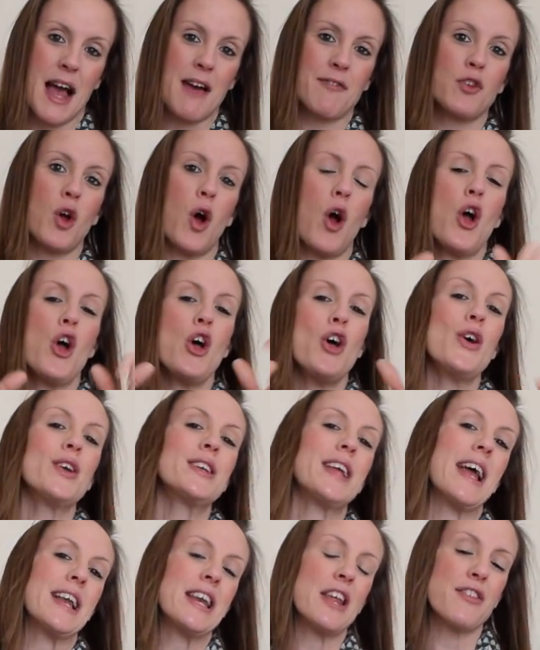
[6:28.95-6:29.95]
I've not heard
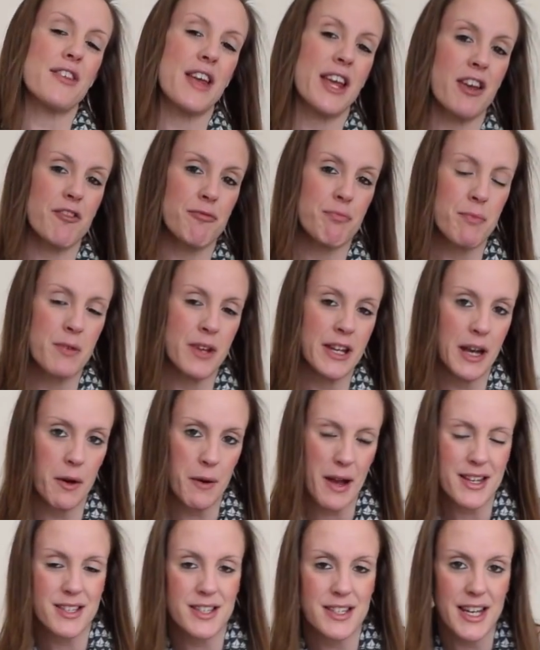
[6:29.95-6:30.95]
anything of, you know,
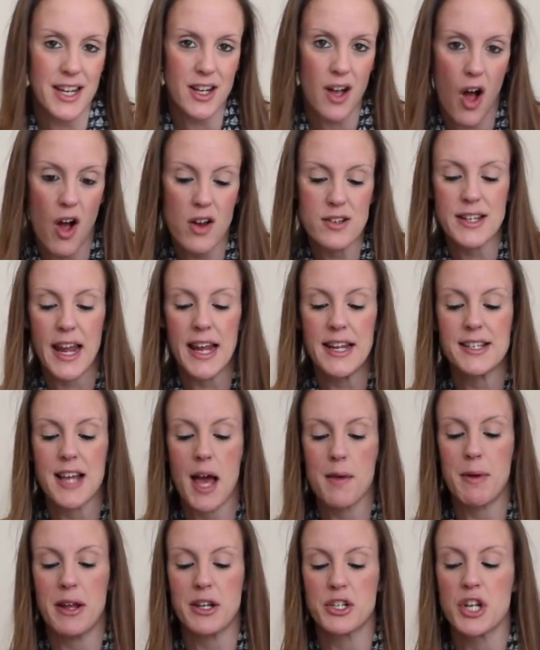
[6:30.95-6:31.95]
SD cards getting
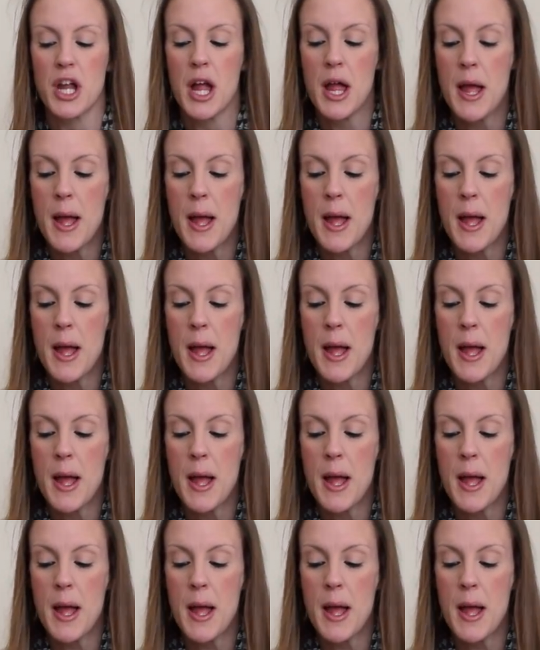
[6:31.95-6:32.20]
damaged,